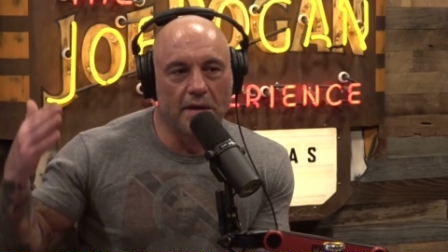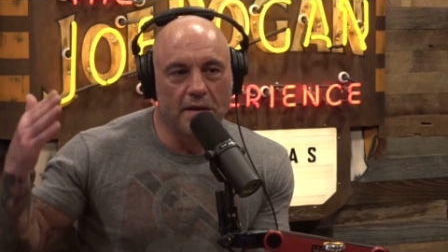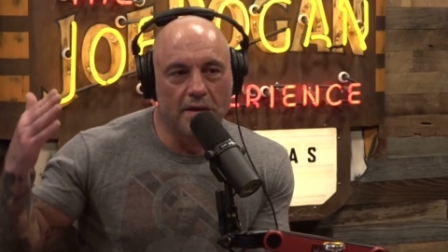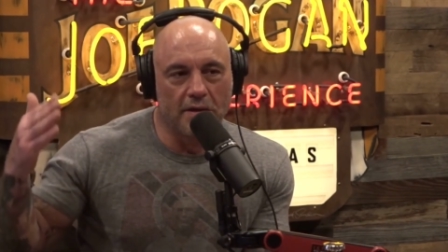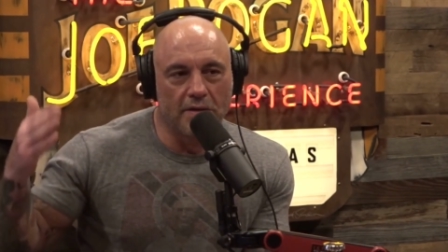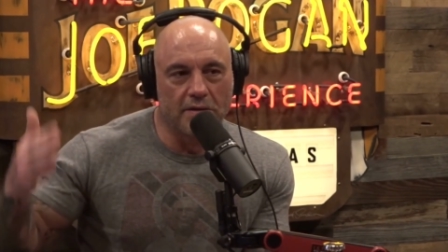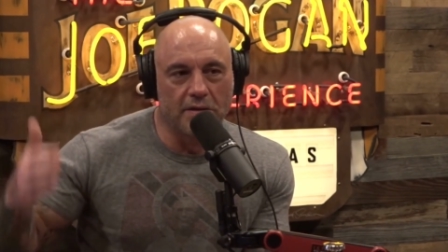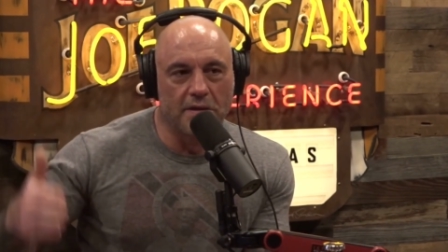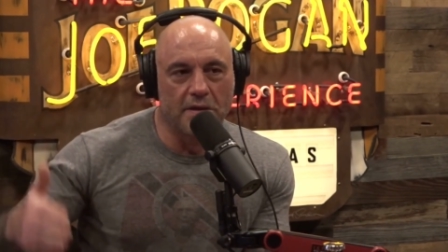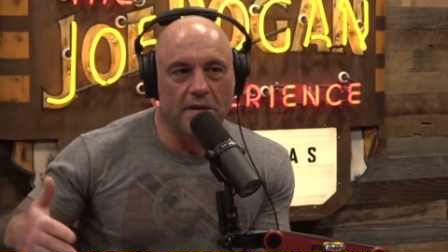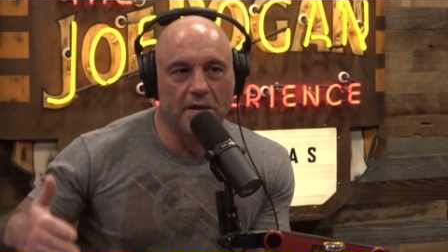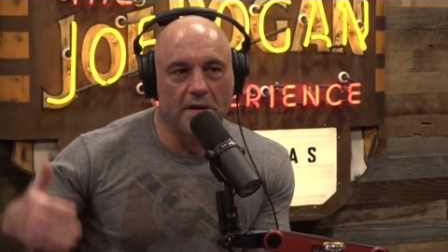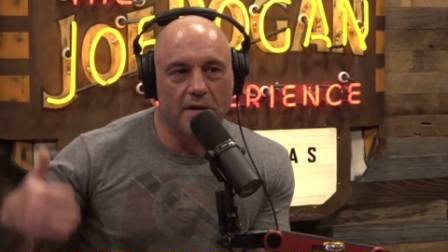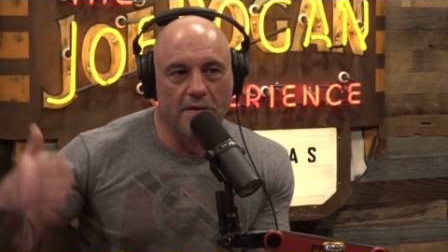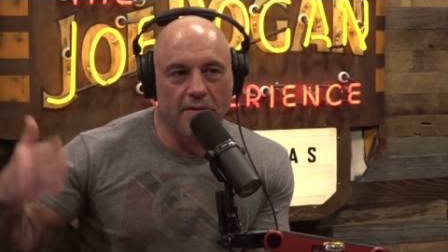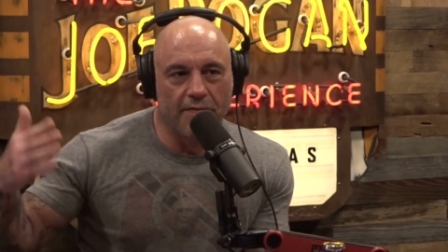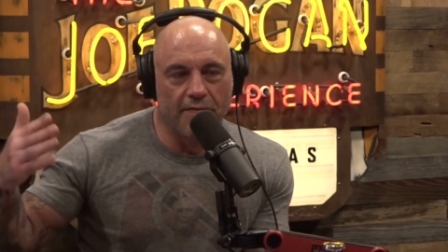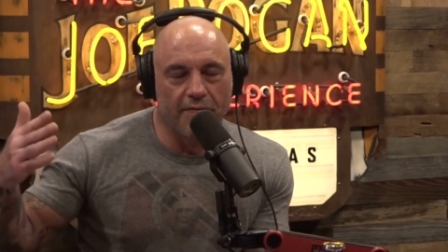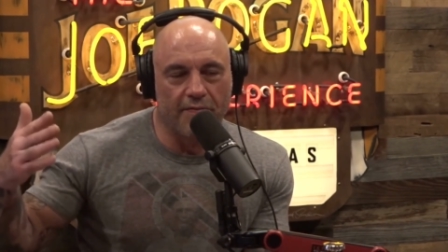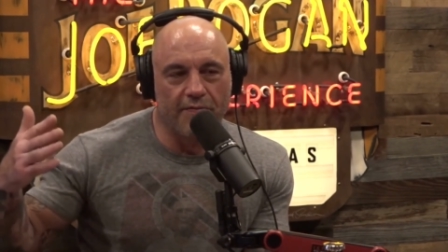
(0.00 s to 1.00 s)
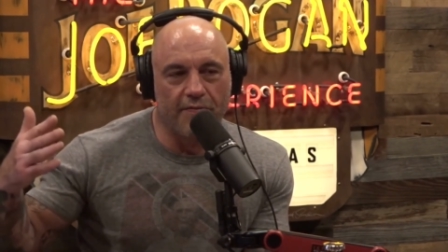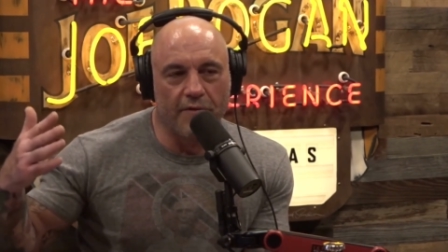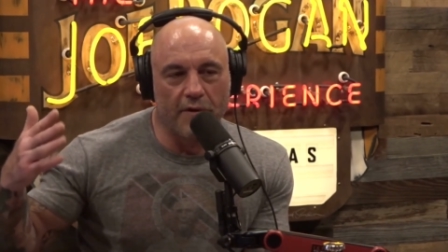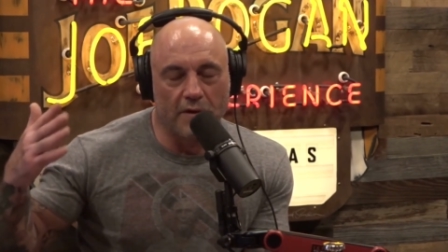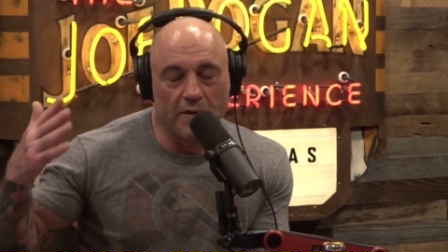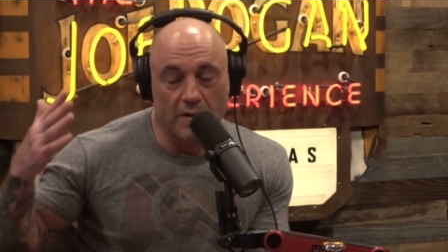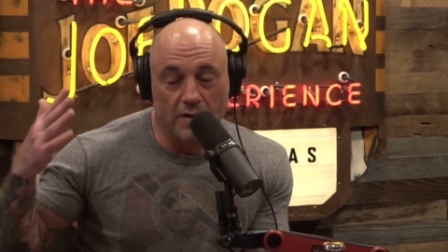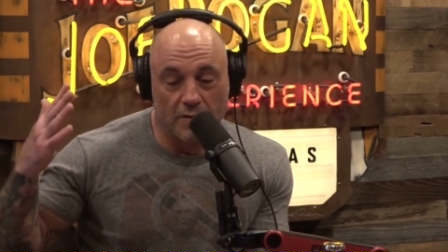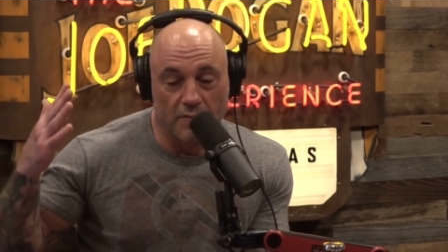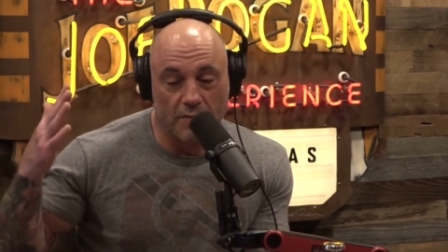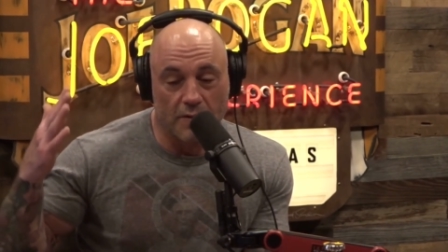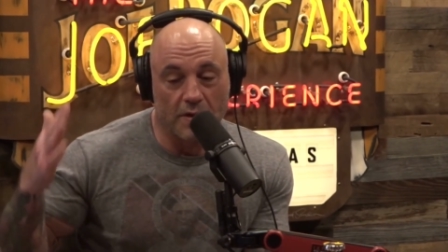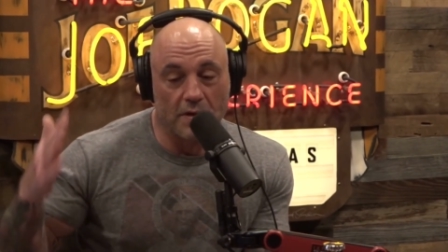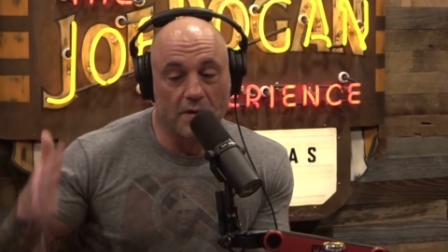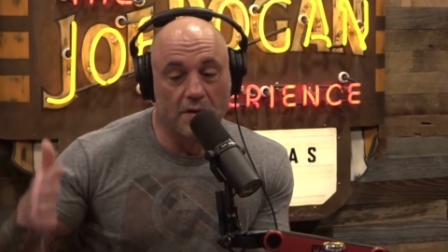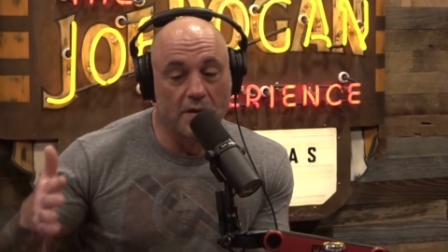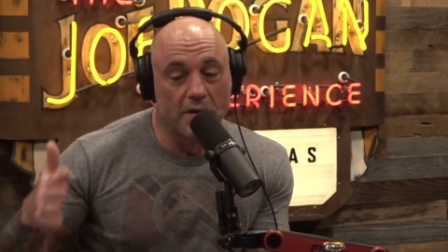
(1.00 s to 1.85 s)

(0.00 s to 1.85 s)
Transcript: like there's a real